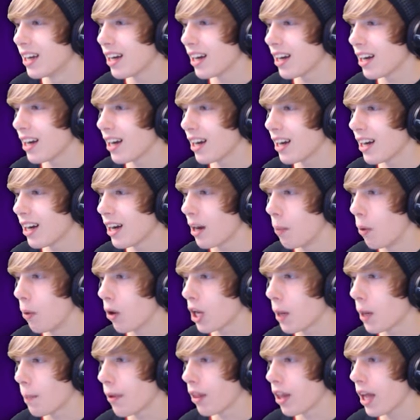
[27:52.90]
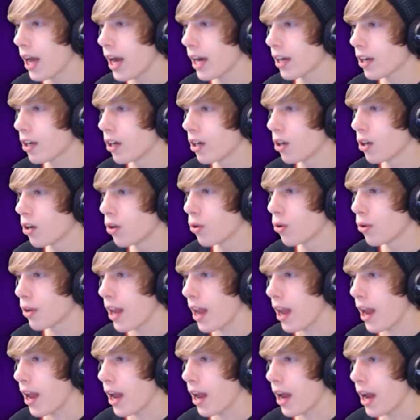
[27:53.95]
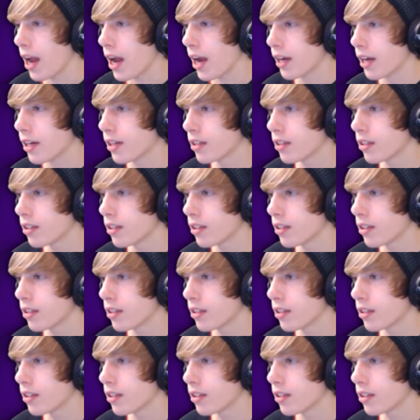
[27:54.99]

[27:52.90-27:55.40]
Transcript: Uh, a Pokepelago, yeah.